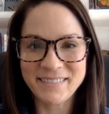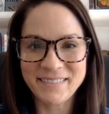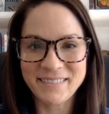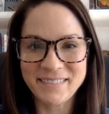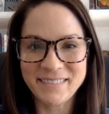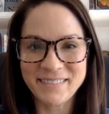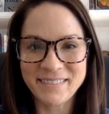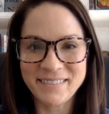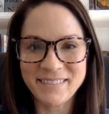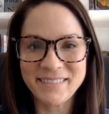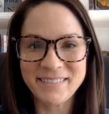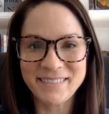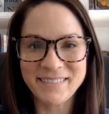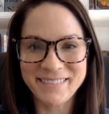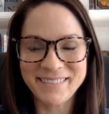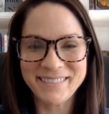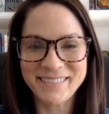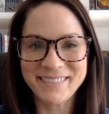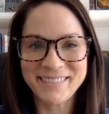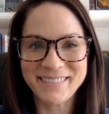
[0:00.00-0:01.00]

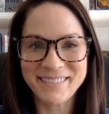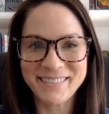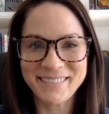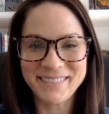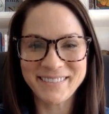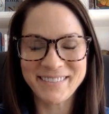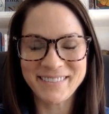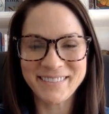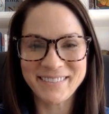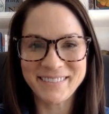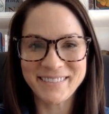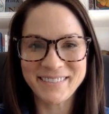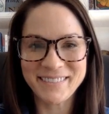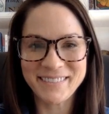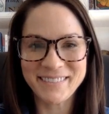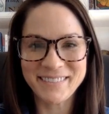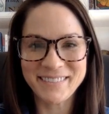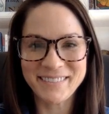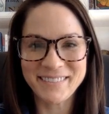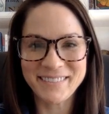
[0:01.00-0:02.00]

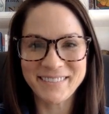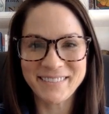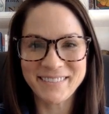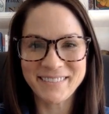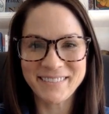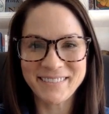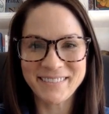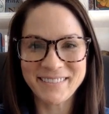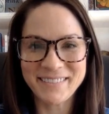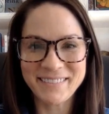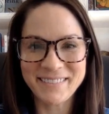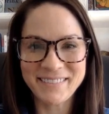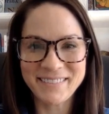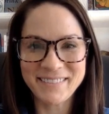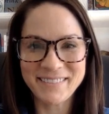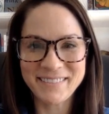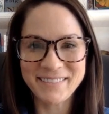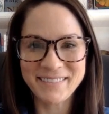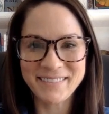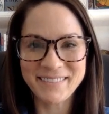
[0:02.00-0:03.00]

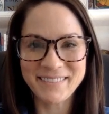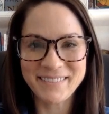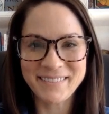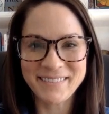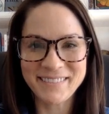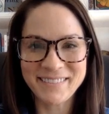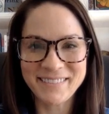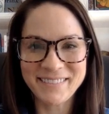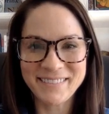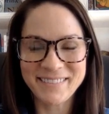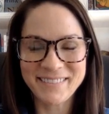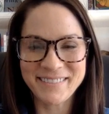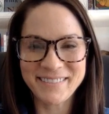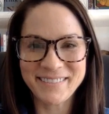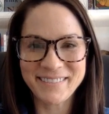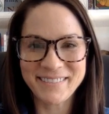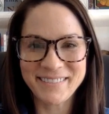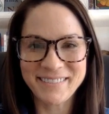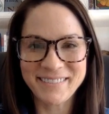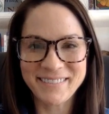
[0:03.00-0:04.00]

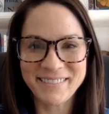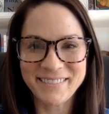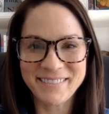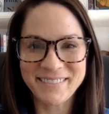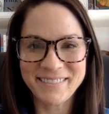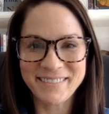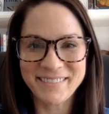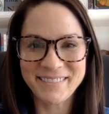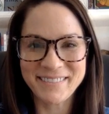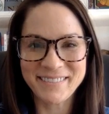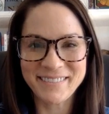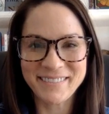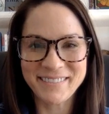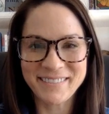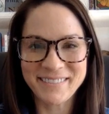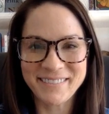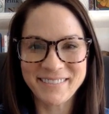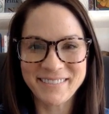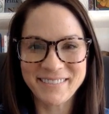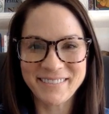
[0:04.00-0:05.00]

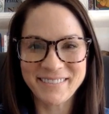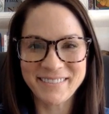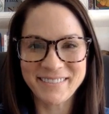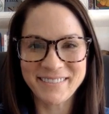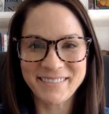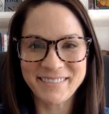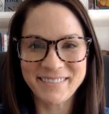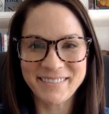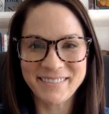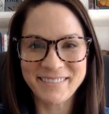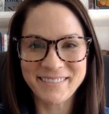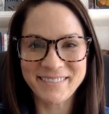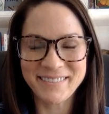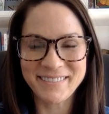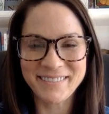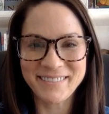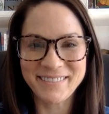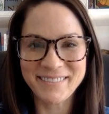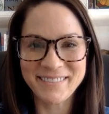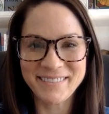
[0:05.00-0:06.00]

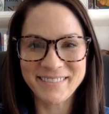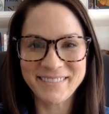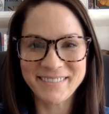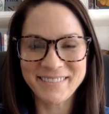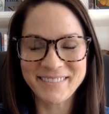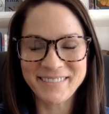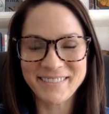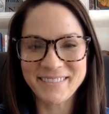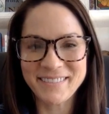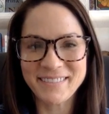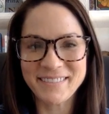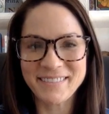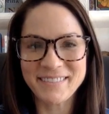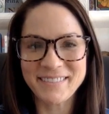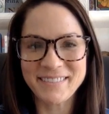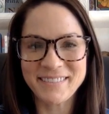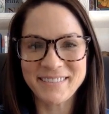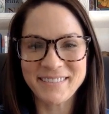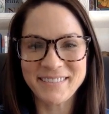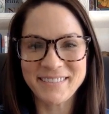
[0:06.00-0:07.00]

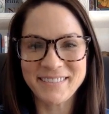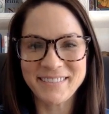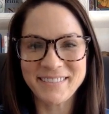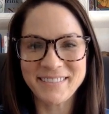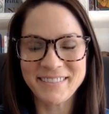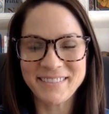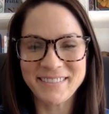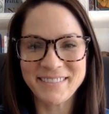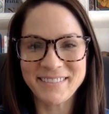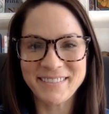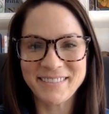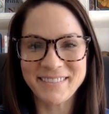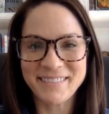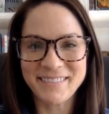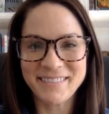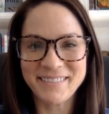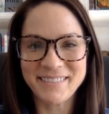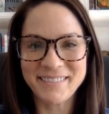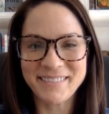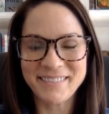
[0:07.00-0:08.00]
No words are spoken by the person on screen.